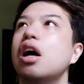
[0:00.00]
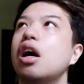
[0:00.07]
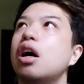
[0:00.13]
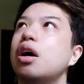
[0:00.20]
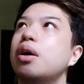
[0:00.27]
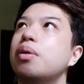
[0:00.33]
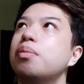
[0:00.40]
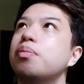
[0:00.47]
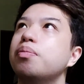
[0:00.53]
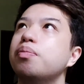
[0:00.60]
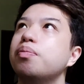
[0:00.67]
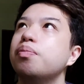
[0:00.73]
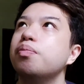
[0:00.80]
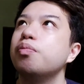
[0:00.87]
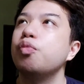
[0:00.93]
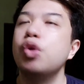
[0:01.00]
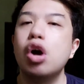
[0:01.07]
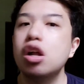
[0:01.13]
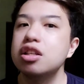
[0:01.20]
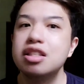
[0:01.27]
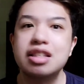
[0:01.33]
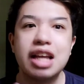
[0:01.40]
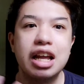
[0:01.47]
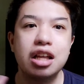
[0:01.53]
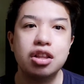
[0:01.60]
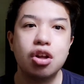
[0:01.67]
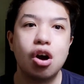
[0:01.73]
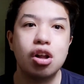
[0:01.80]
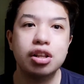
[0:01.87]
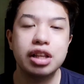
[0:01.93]
Um, we all
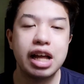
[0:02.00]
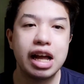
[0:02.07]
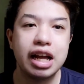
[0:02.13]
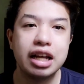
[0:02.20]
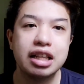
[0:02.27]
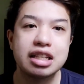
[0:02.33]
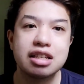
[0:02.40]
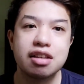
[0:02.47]
stayed all night